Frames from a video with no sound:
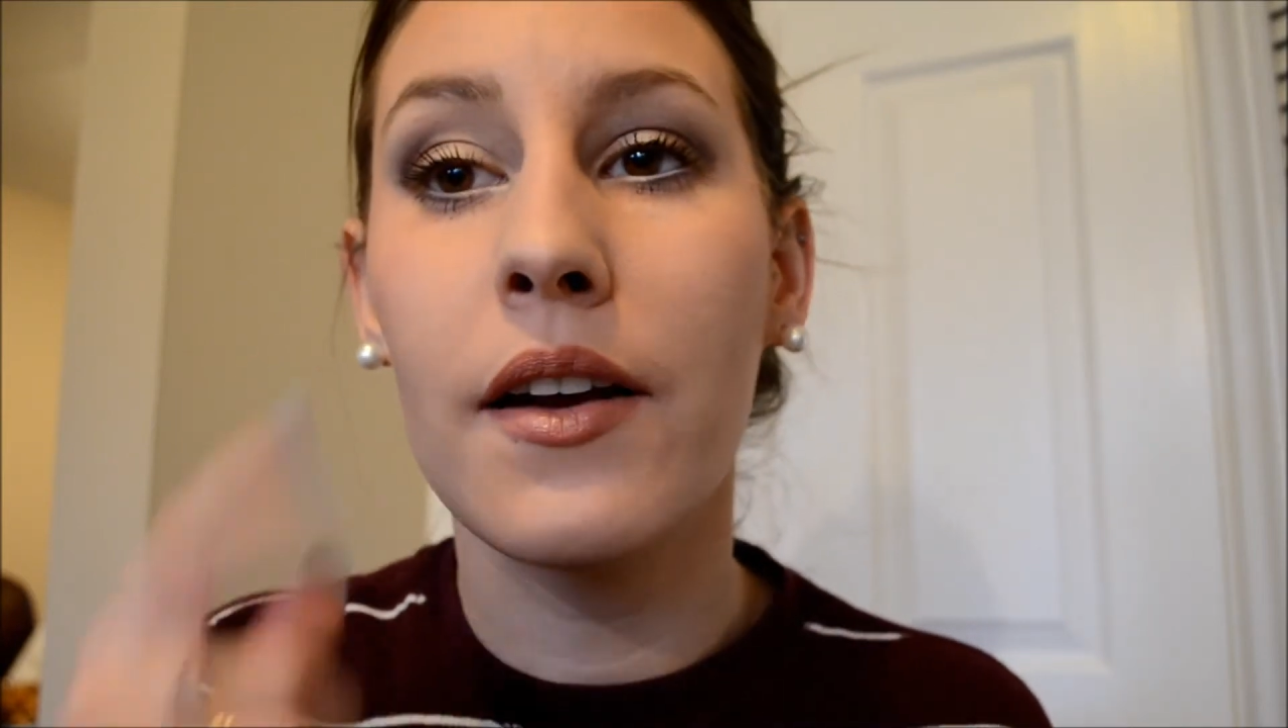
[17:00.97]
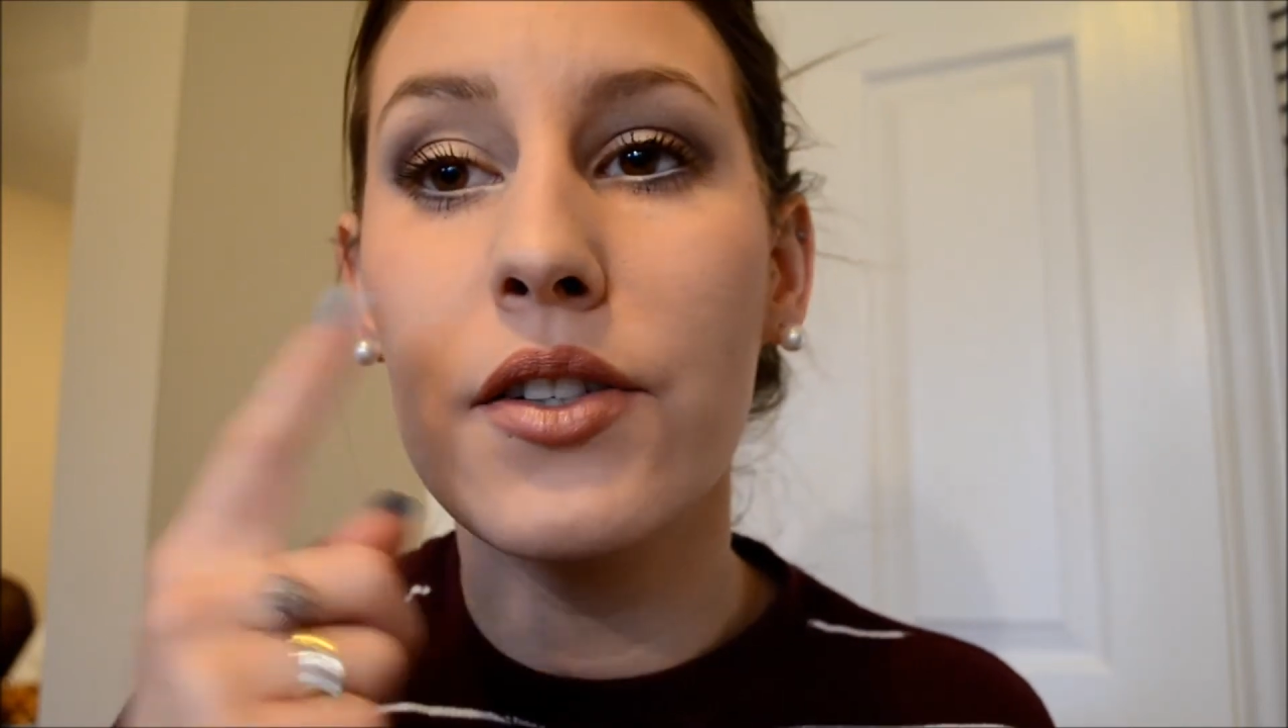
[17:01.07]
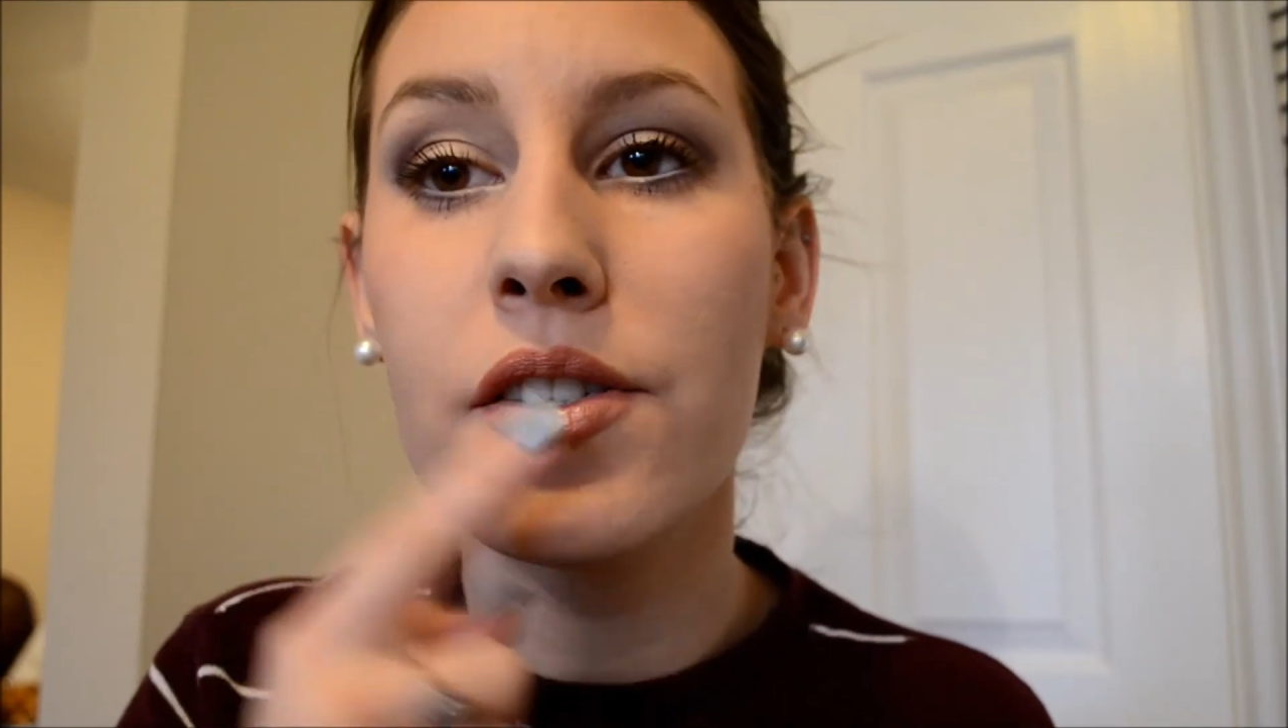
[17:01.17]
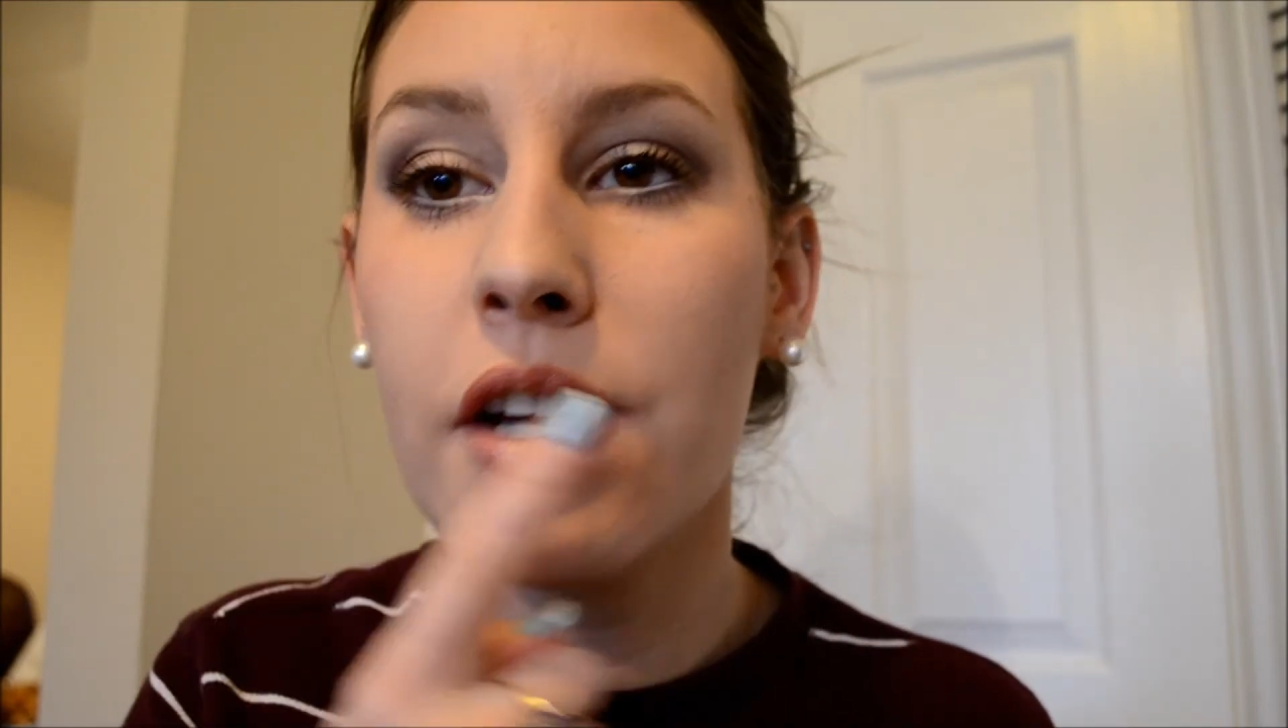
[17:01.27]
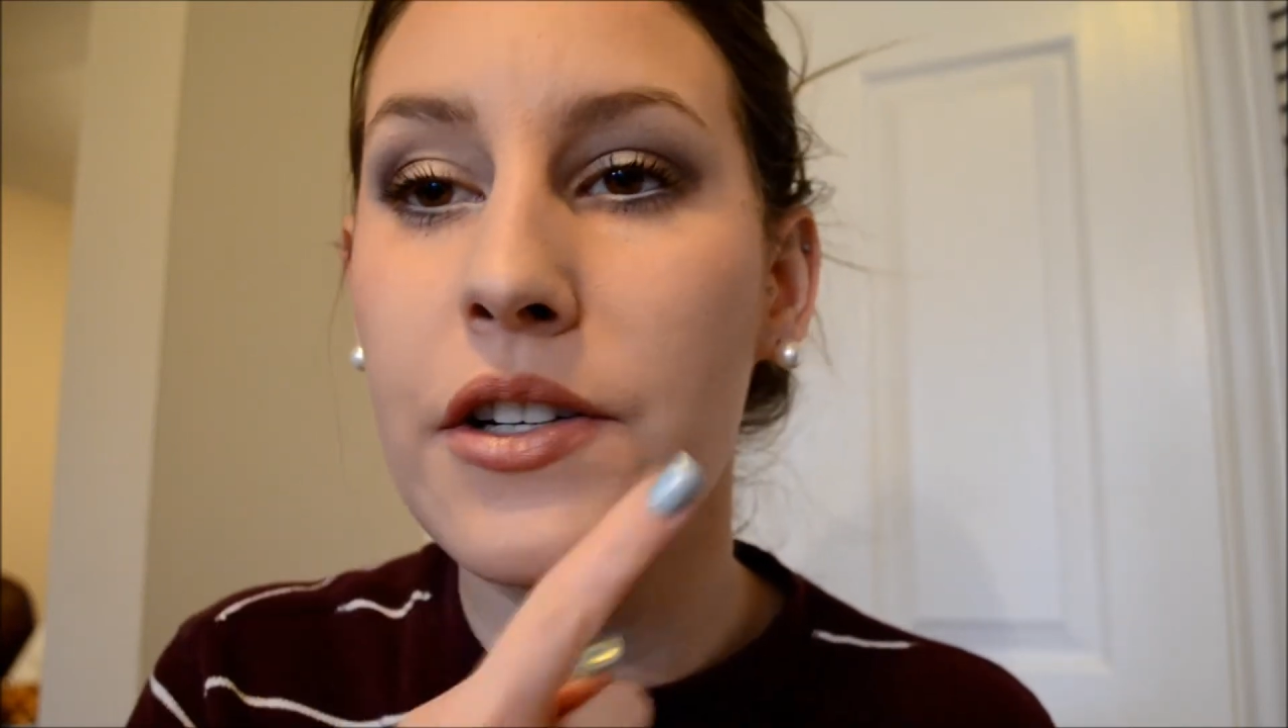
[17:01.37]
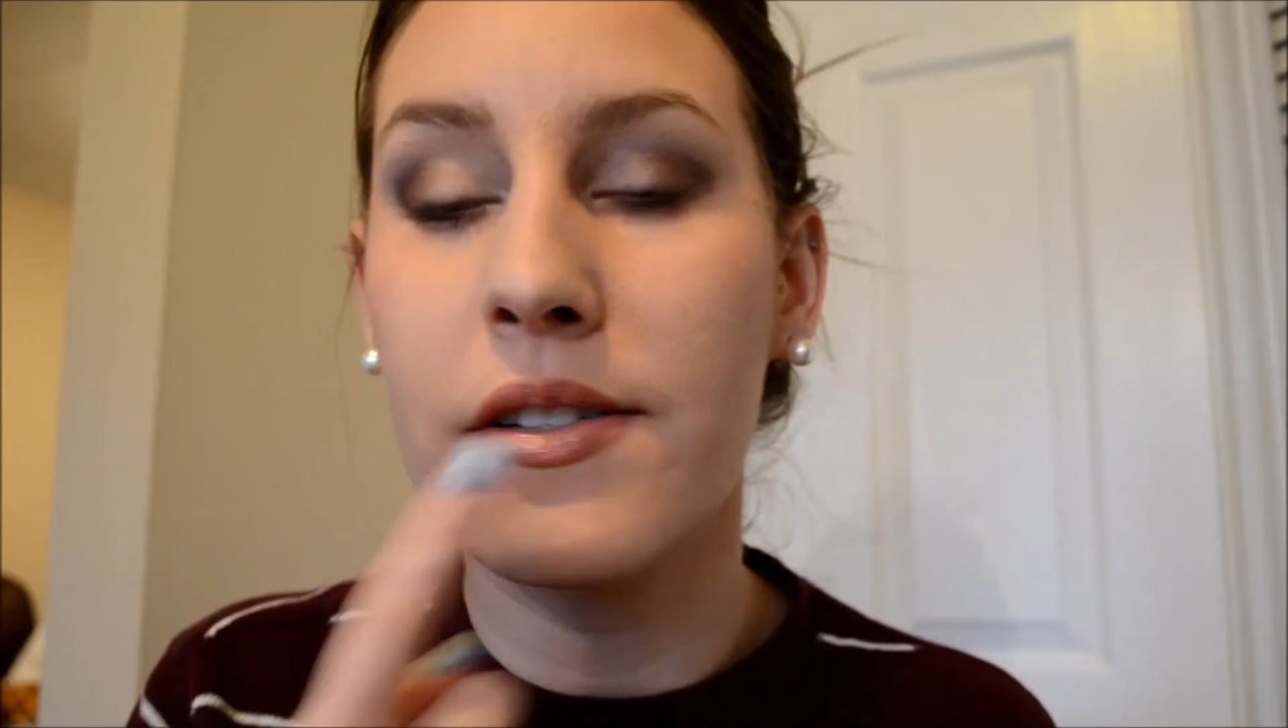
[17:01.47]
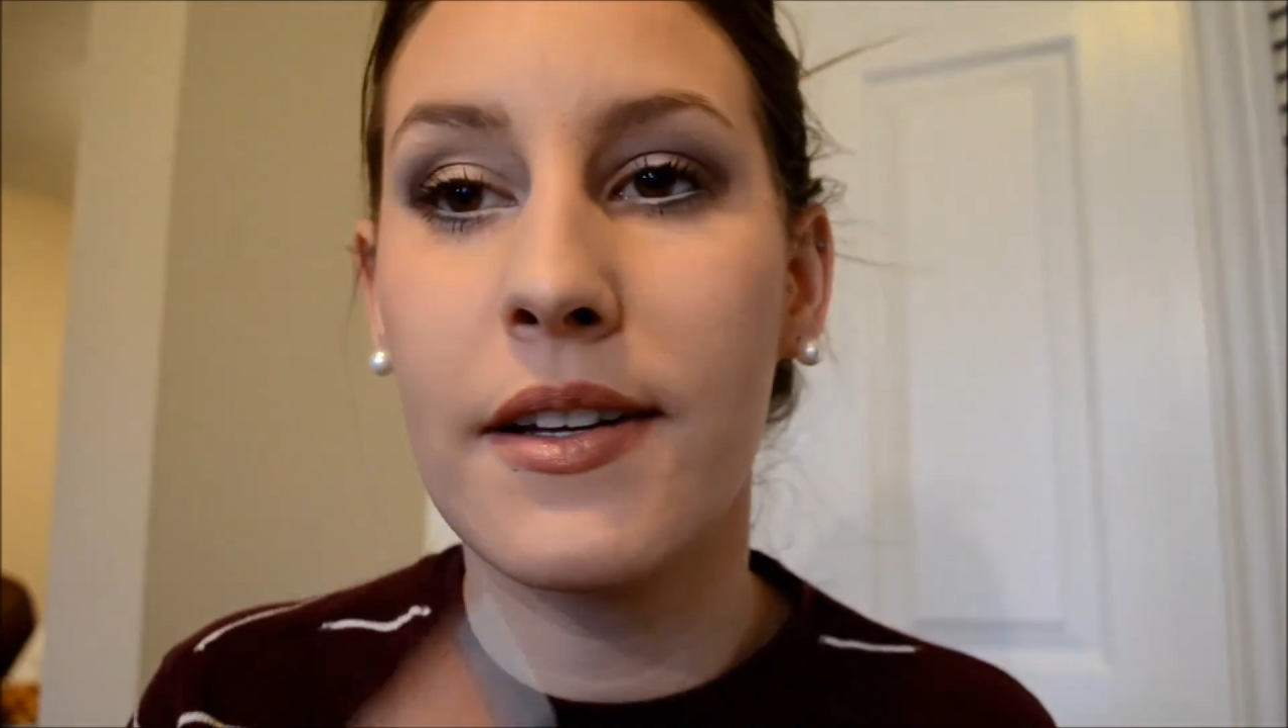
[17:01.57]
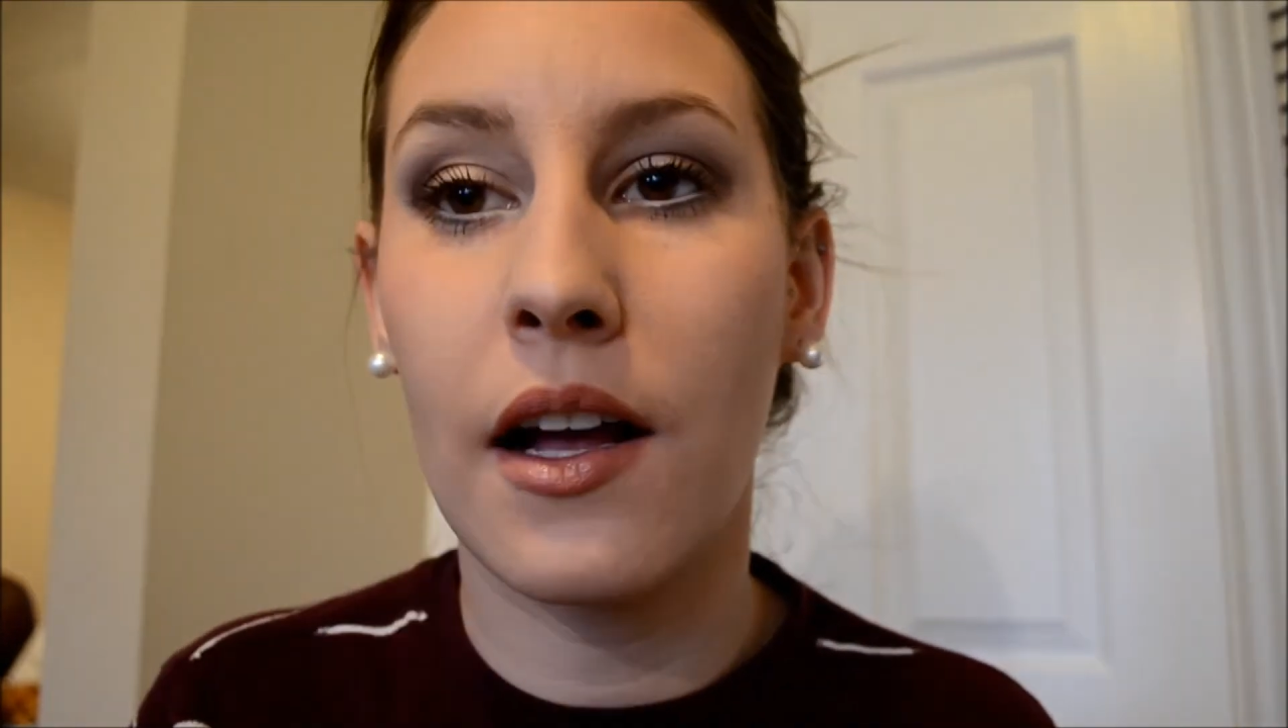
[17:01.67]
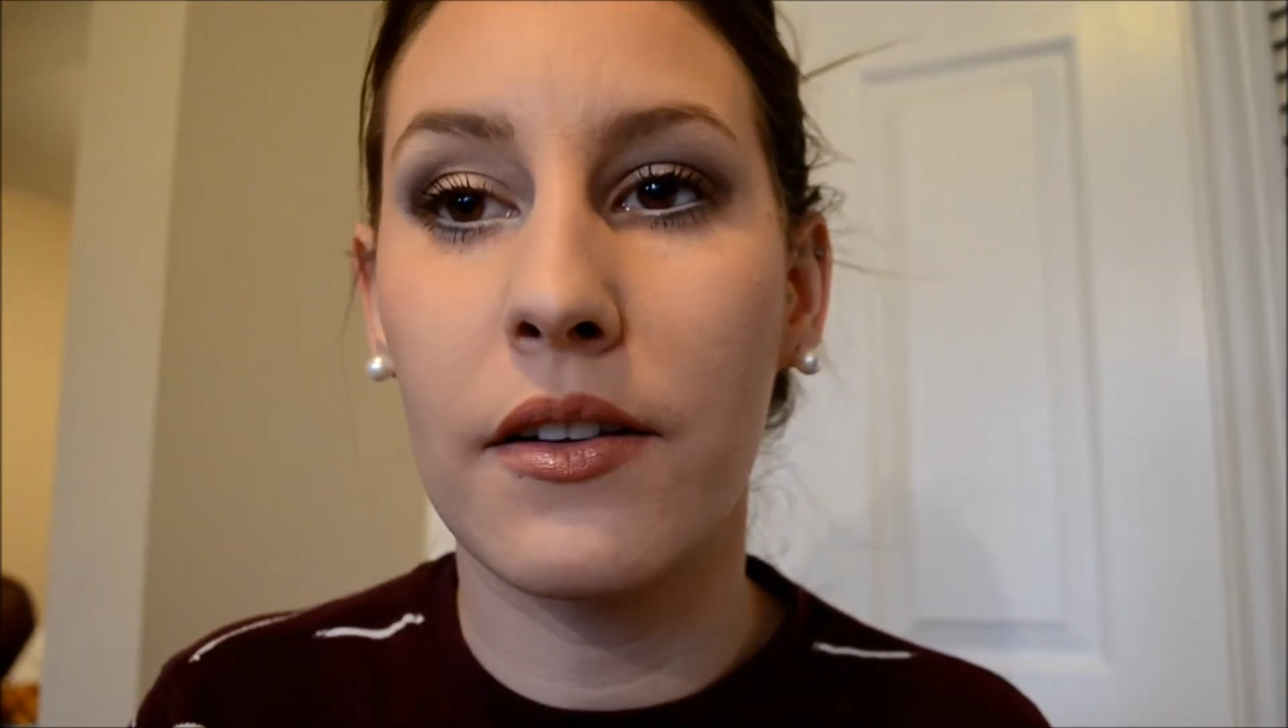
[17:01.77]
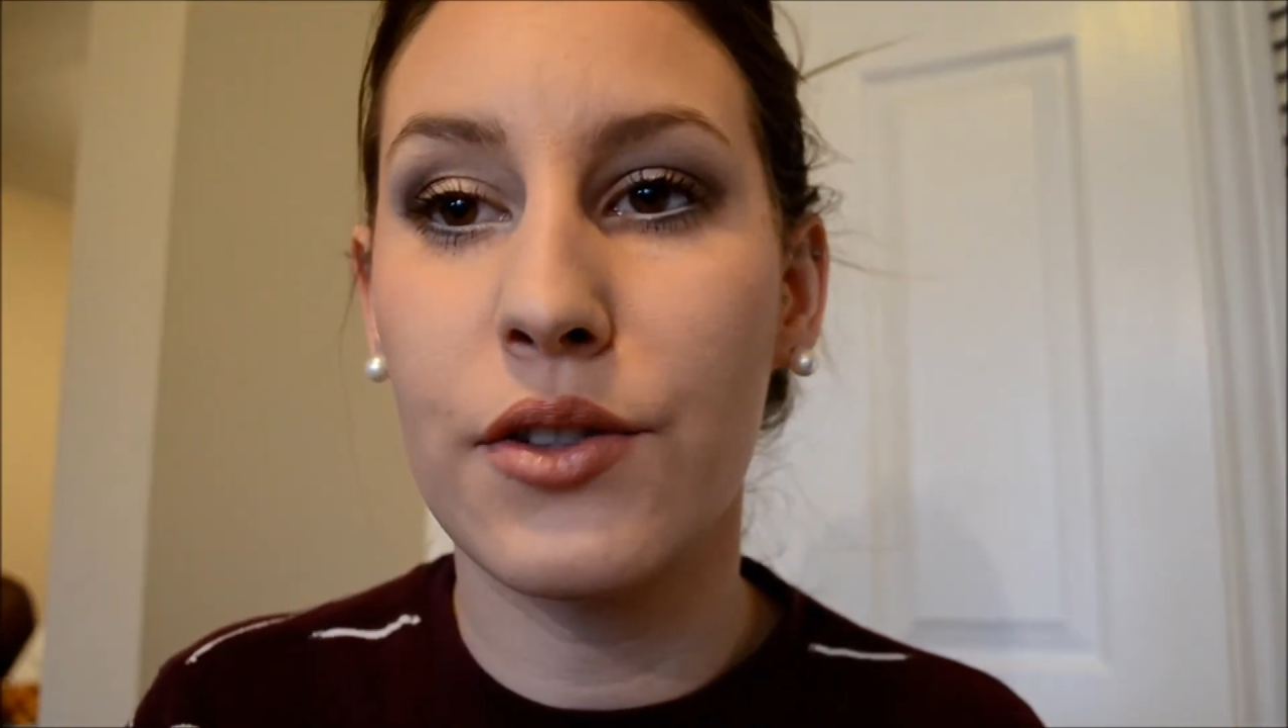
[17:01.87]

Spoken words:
and it just changes the color